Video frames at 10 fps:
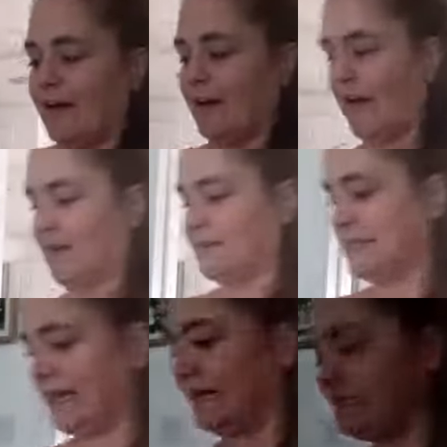Oh,
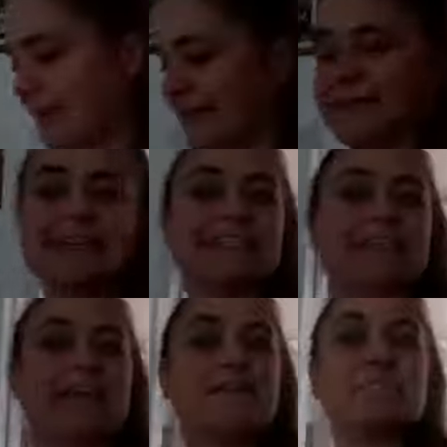dear me.
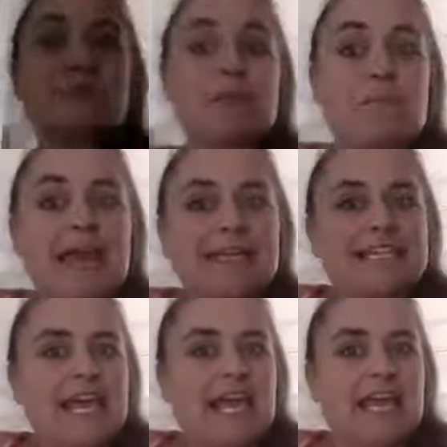See,
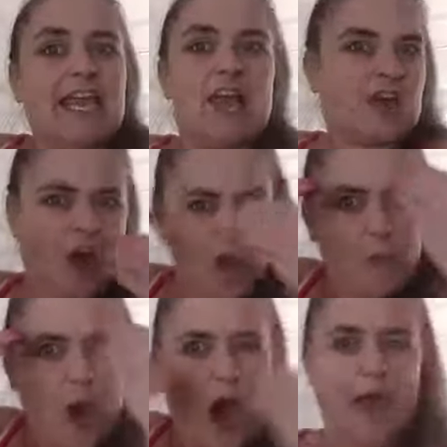PT gone
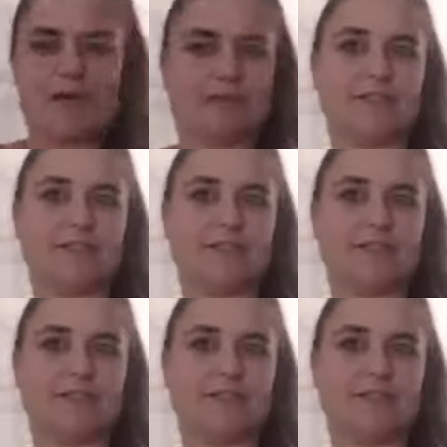wild.